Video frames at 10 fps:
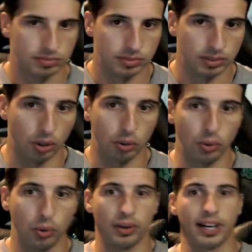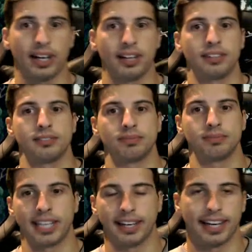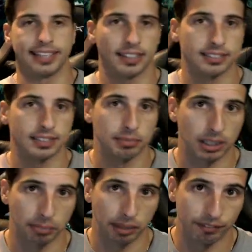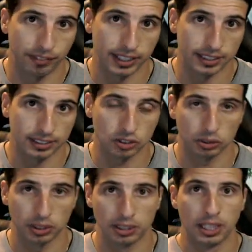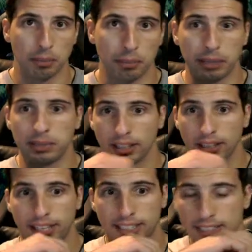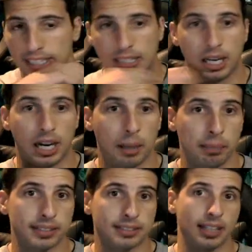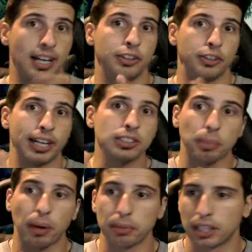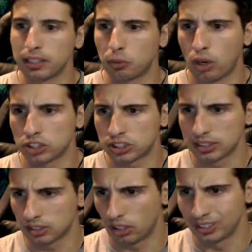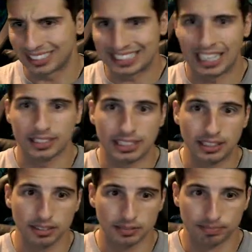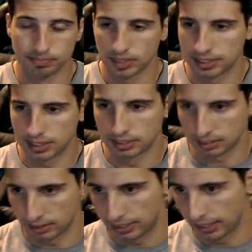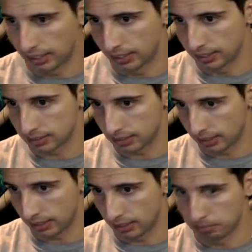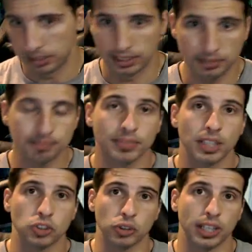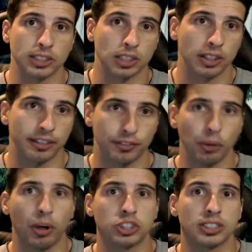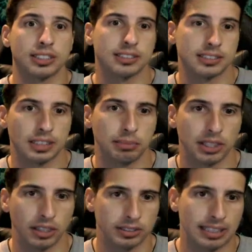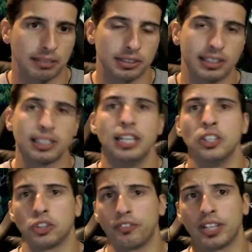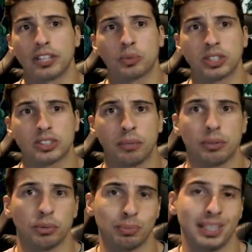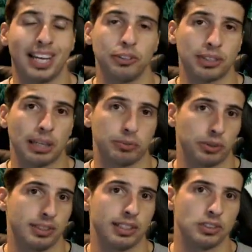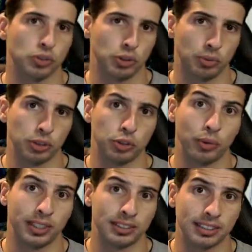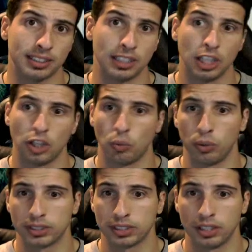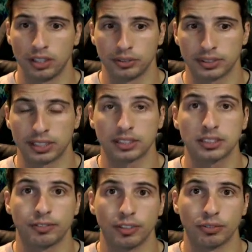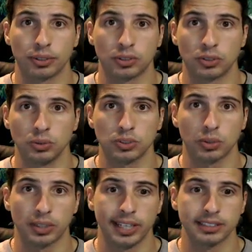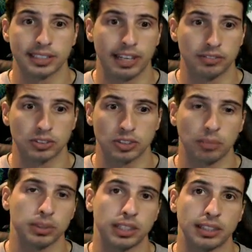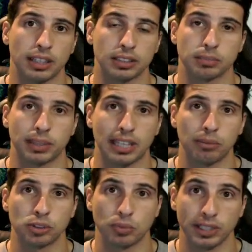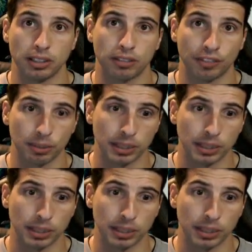Oh, yeah, I saw something on my face on the screen. Might be the lighting. Uh, but uh, you guys are probably going to watch this on Saturday, since today is uh, Monday. So you guys are, if you're watching this, it's going to be done on Saturday. So if you guys want to summon with me and you kept your tickets or you want to do anything with uh, other tickets, feel free to do so. Guys, I have to stop looking down because my camera is right there in front of me.